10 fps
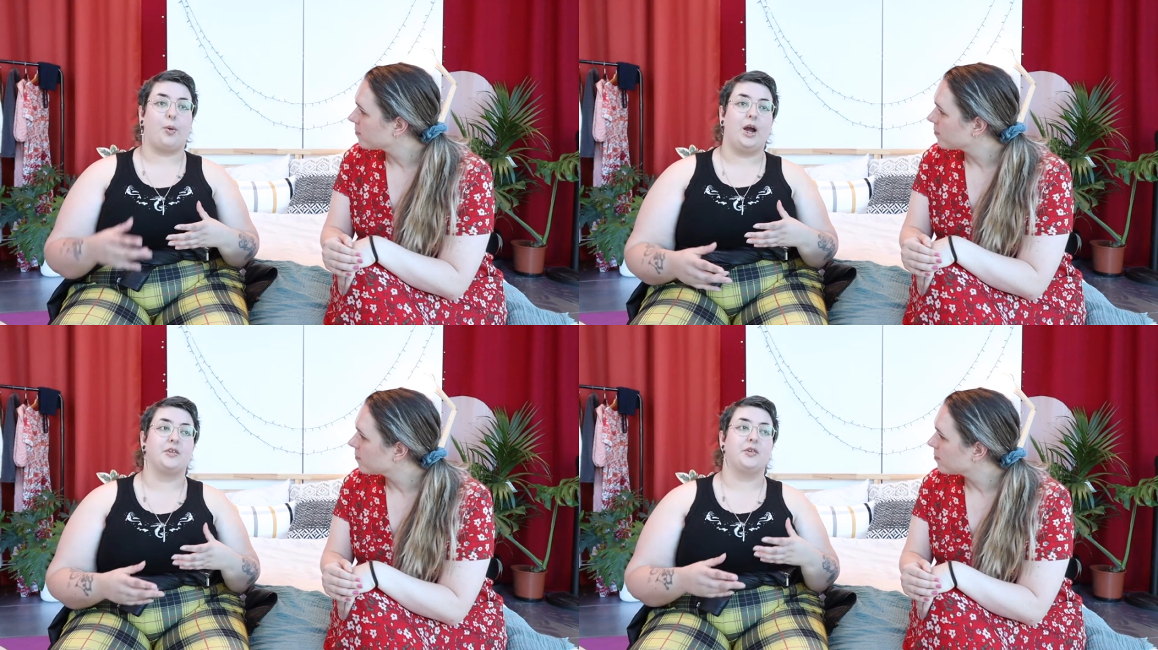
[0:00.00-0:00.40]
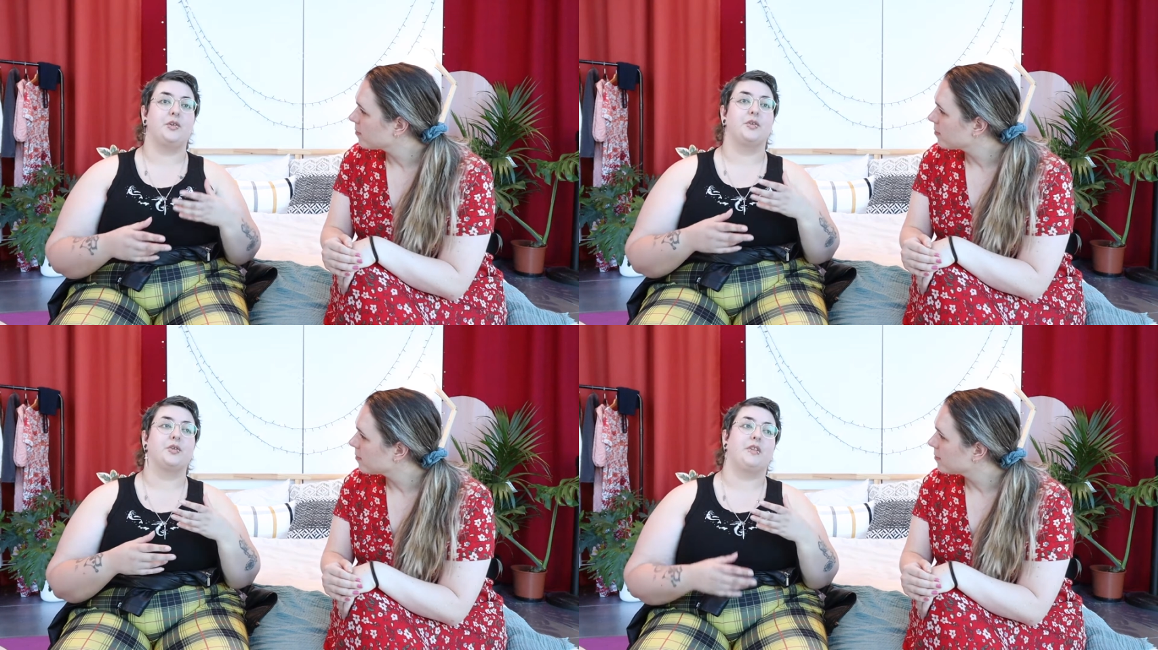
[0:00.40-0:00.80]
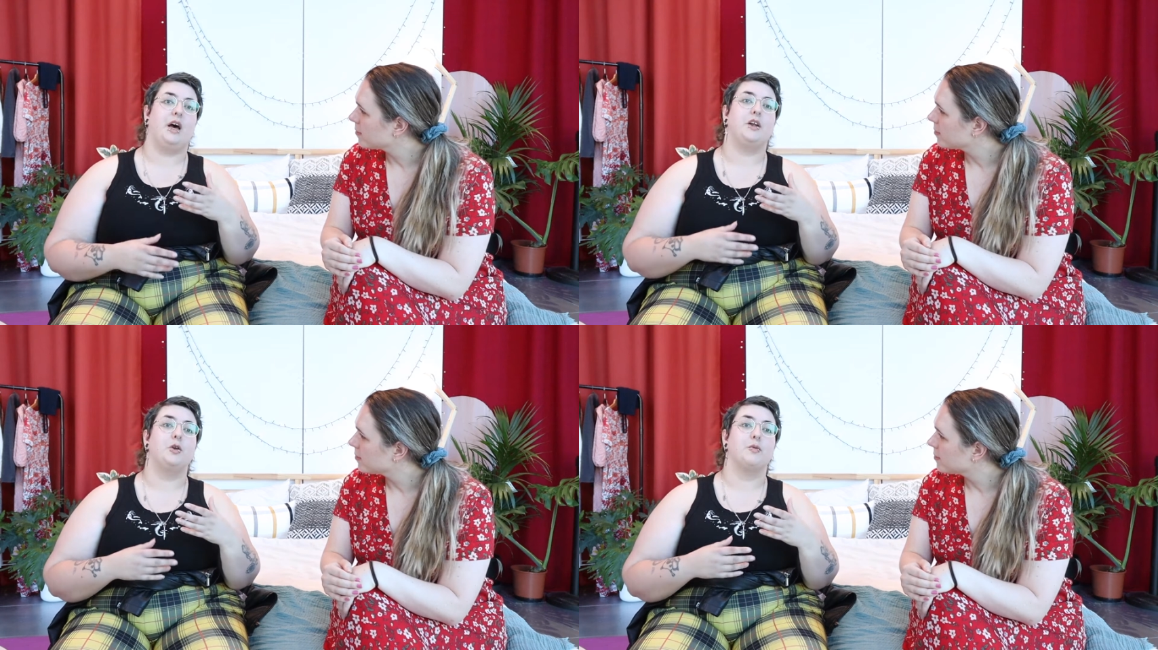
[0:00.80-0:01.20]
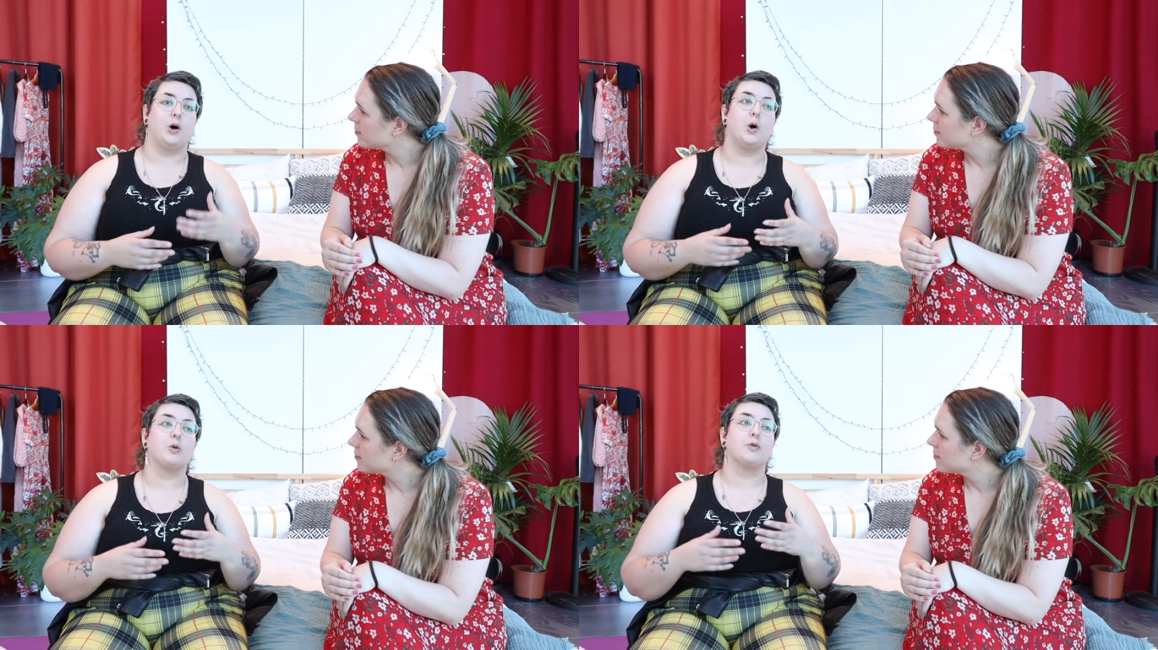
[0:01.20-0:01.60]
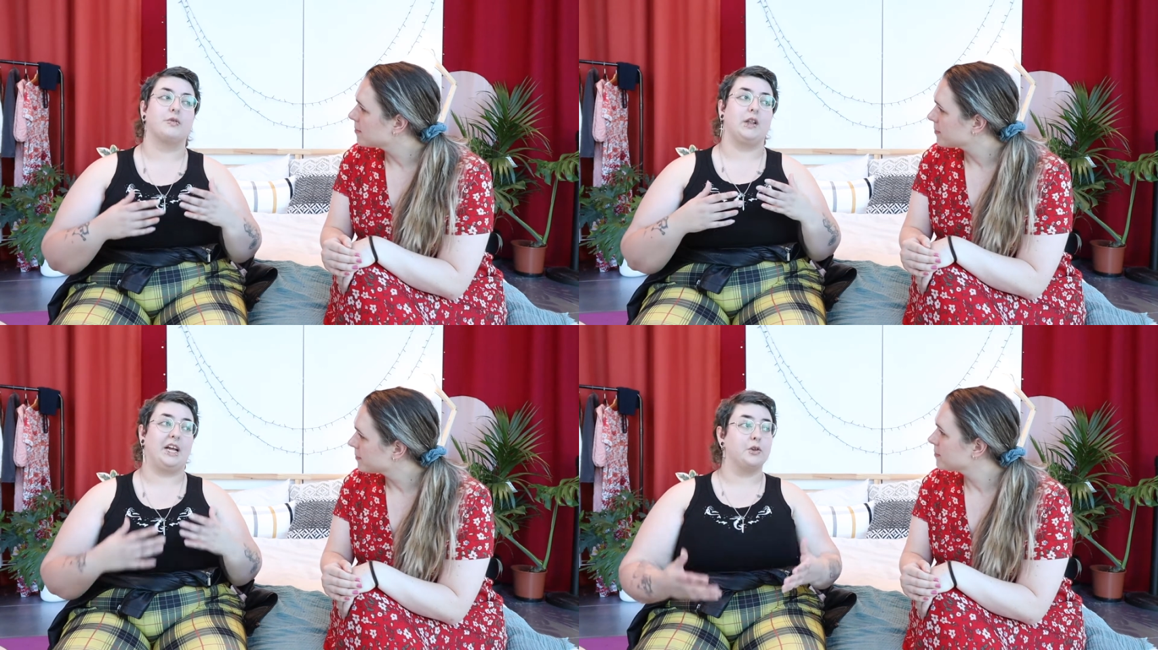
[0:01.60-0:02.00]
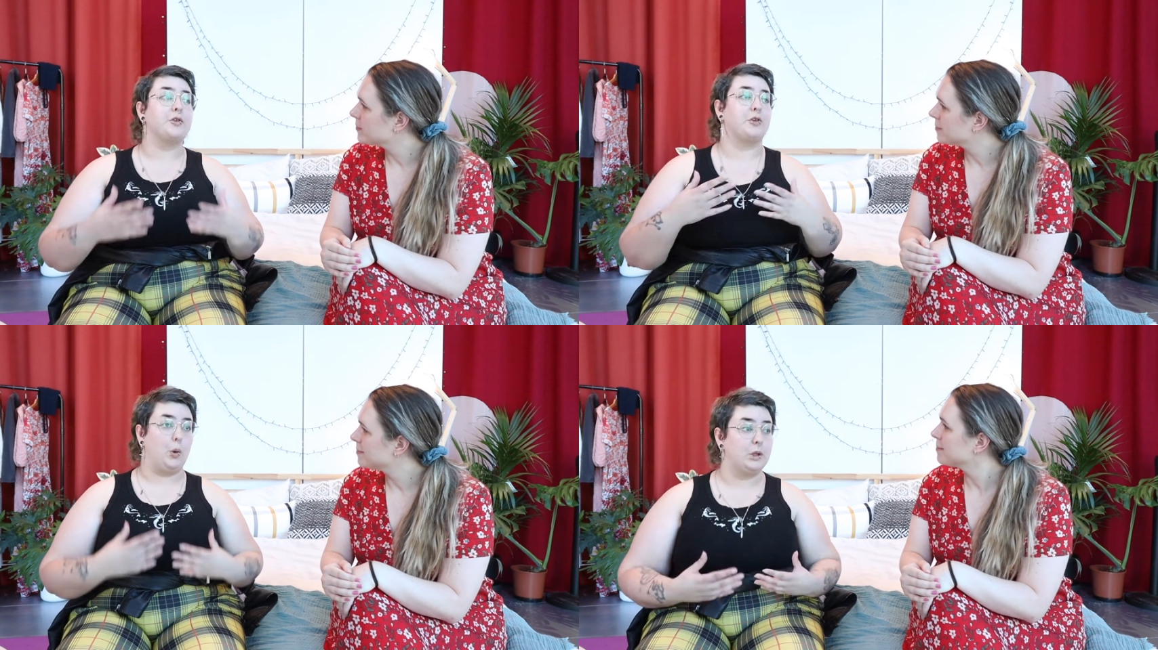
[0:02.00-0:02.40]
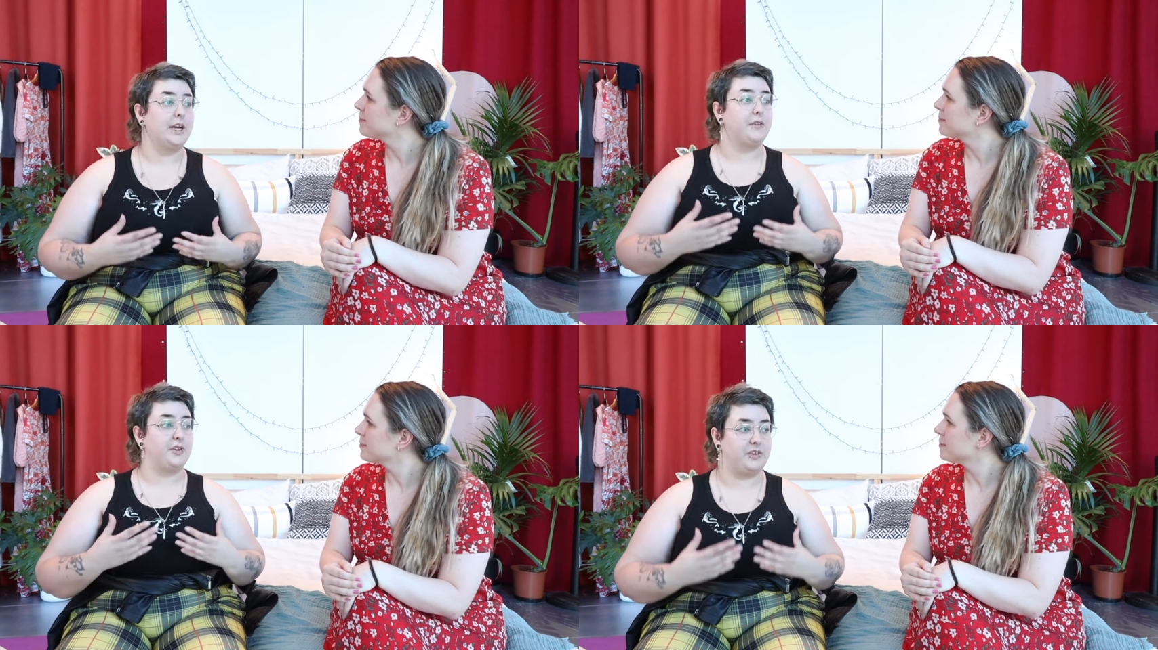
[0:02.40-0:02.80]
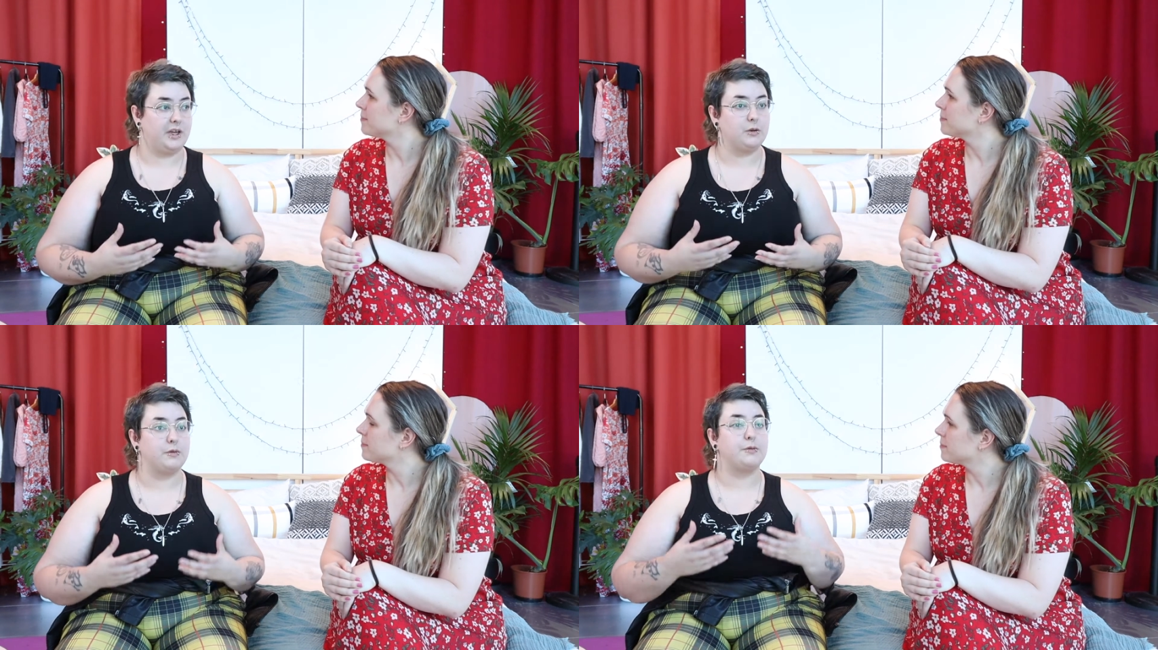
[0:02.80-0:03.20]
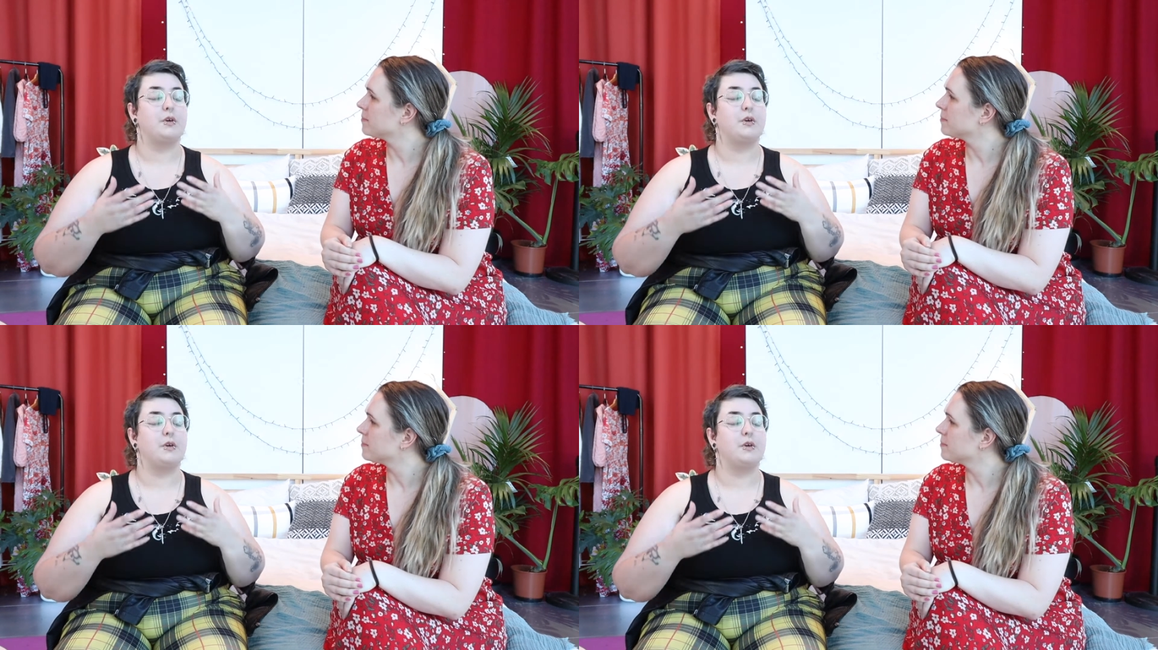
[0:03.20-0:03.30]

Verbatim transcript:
Speaker 1: practices that involve like solely the self